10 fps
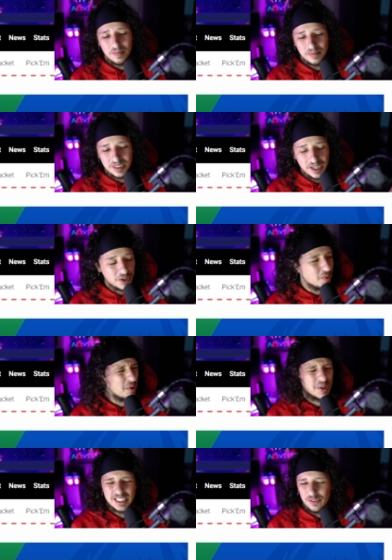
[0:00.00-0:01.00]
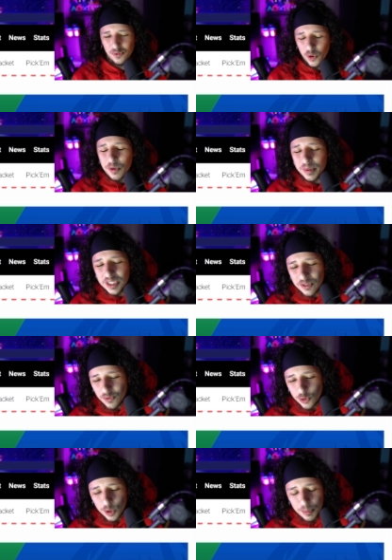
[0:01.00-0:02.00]
Derek White, what, is a
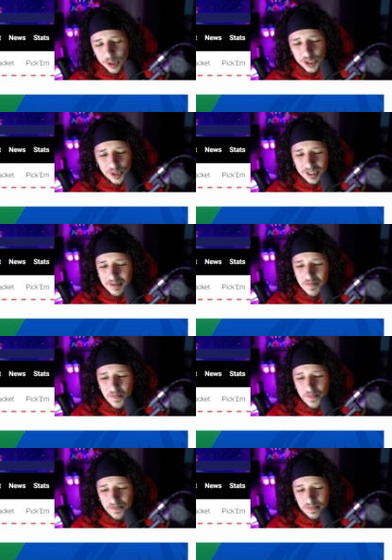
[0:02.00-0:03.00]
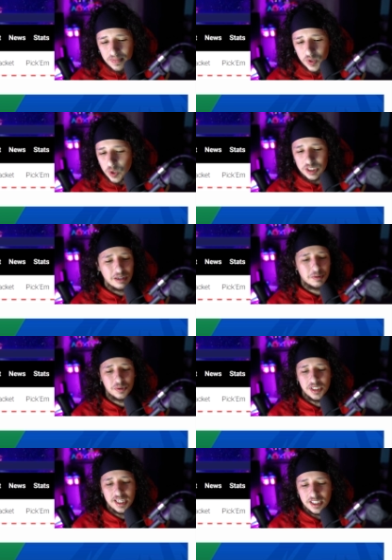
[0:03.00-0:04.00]
40% three-point shooter? Kristaps
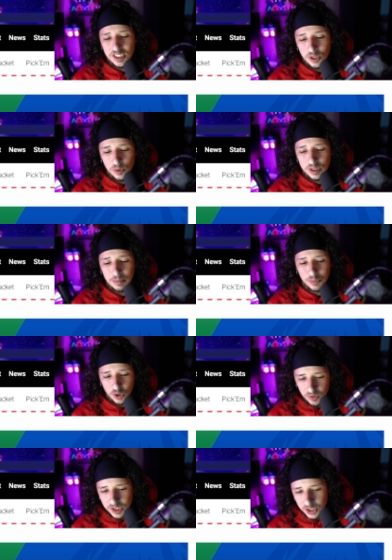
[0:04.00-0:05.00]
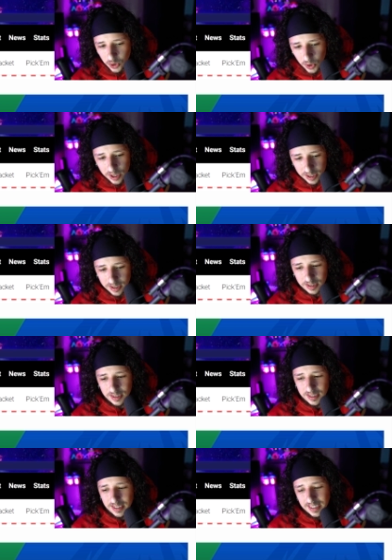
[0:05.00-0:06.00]
Porzingis, who's a proven scorer?
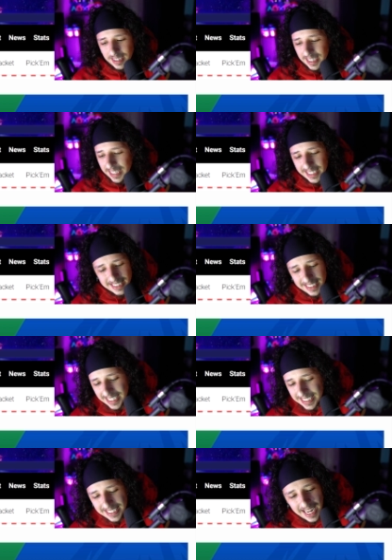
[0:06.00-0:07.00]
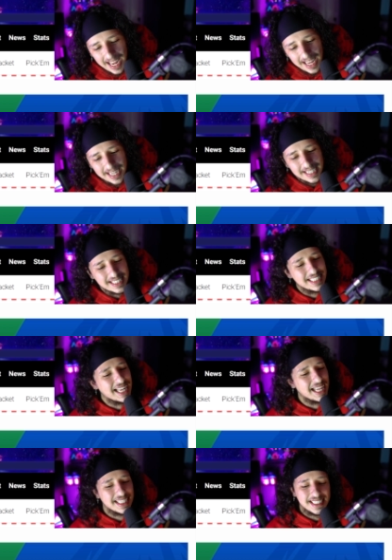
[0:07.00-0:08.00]
It's not
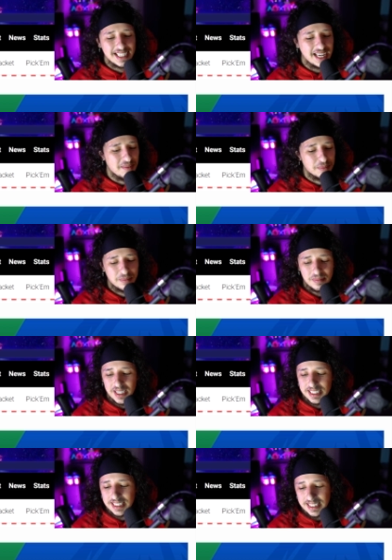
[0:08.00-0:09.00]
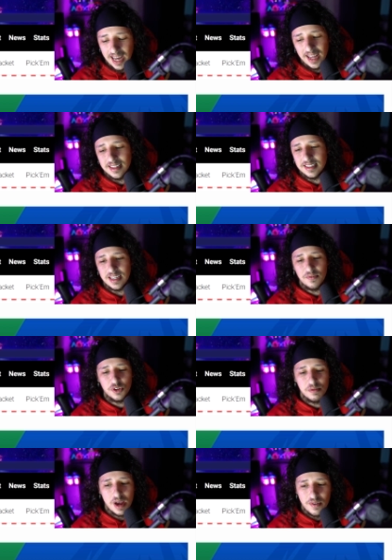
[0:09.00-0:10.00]
the same. It's not the same for
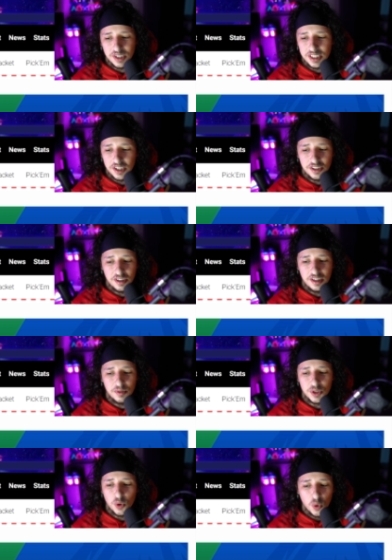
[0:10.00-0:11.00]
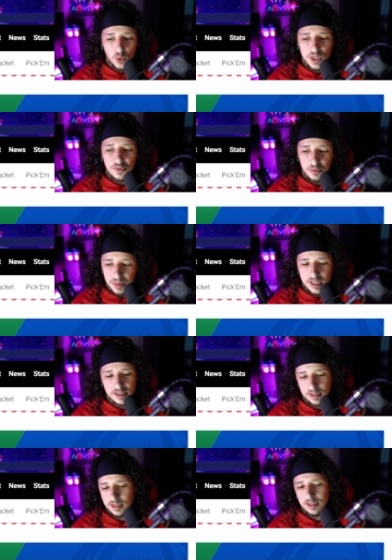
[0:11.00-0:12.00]
the Mavericks. They're dealing with a whole different
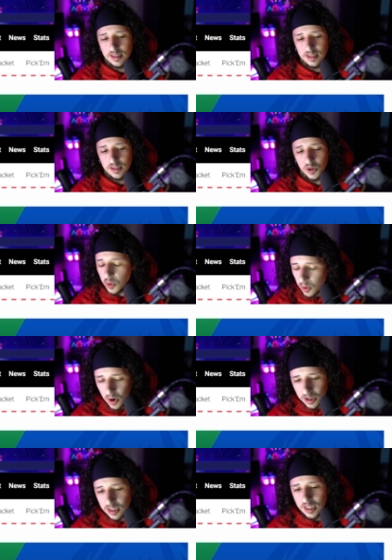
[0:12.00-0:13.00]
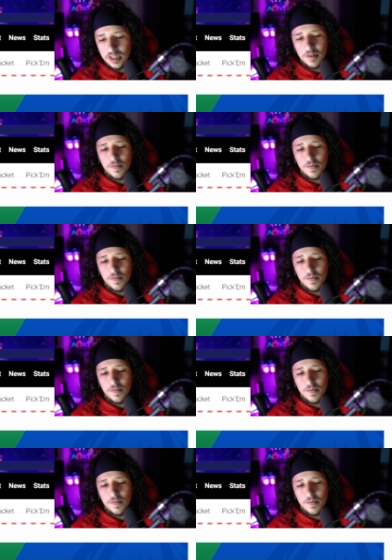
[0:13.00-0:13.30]
beast. Wholeheartedly